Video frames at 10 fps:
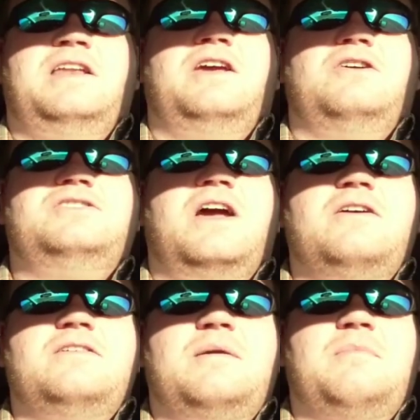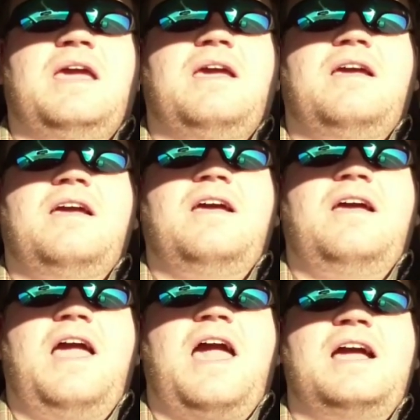10 years younger than me.
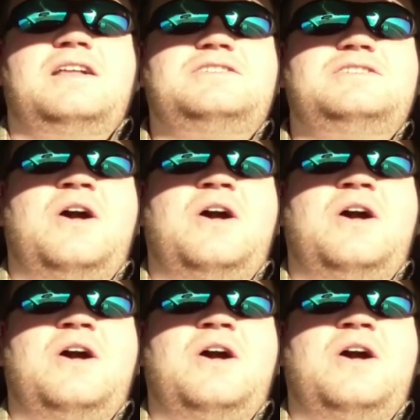And